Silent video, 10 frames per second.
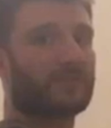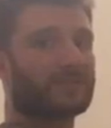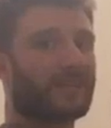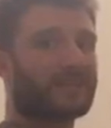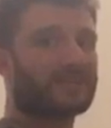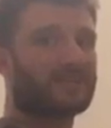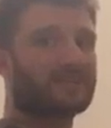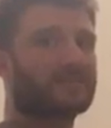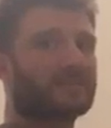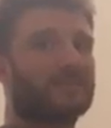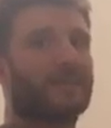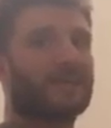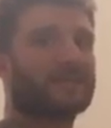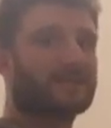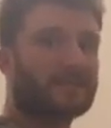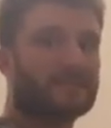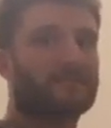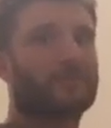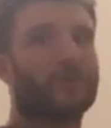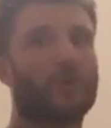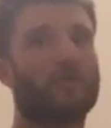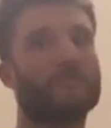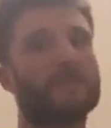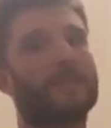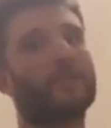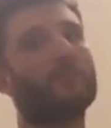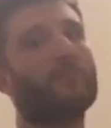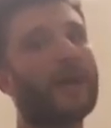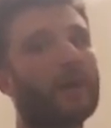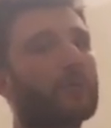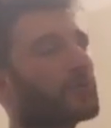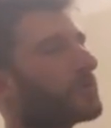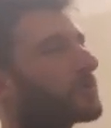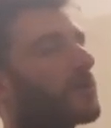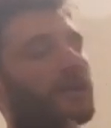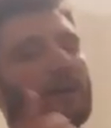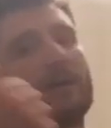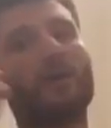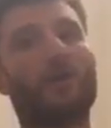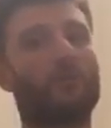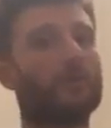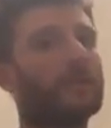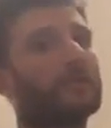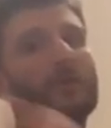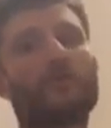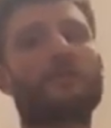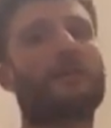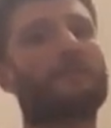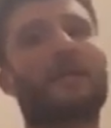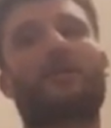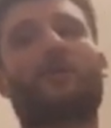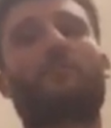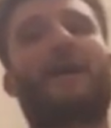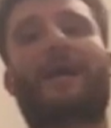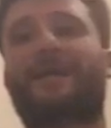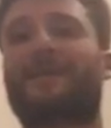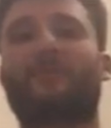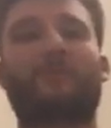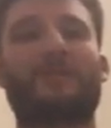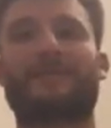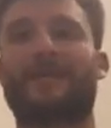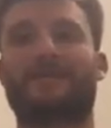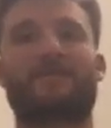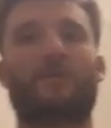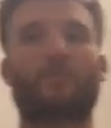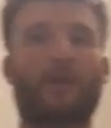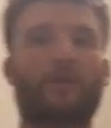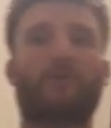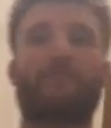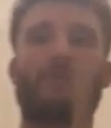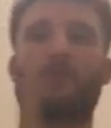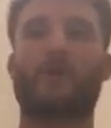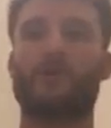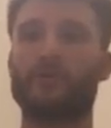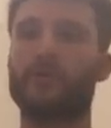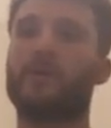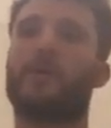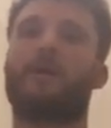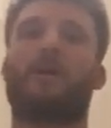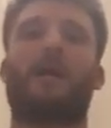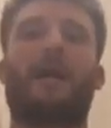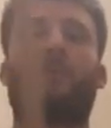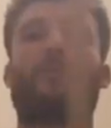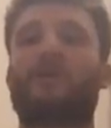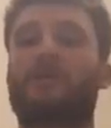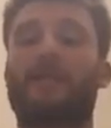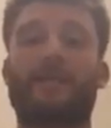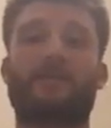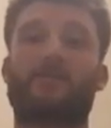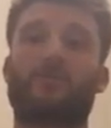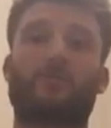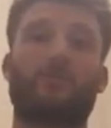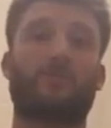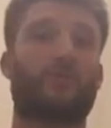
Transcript: this excessive curve in their low back, which just kind of really loads up that low back, and that really takes the grunt of the load, which leads to